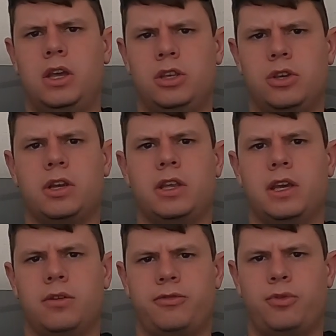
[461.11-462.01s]
you could
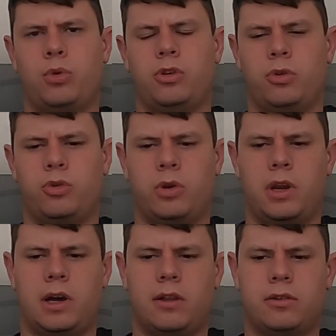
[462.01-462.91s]
get for your
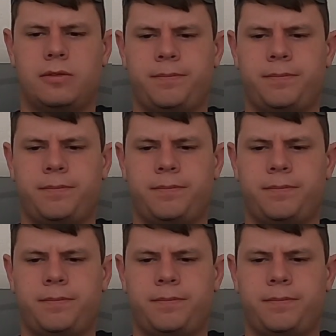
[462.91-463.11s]
$20.